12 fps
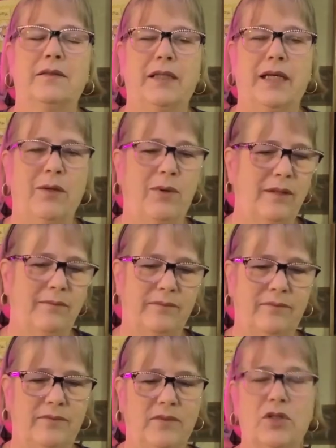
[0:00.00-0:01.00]
Anyway,
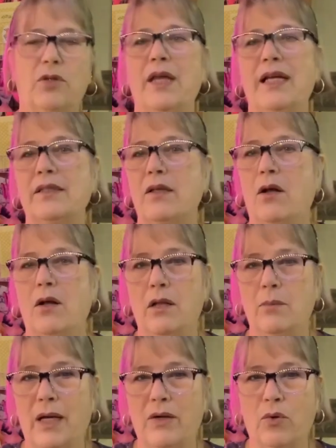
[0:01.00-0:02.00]
so that's all
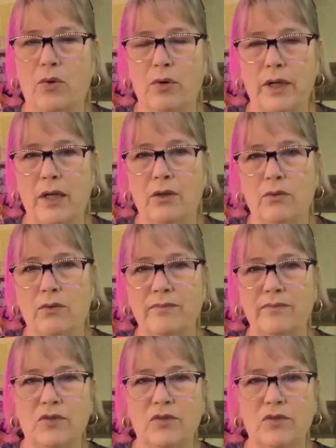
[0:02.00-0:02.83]
about Oreo.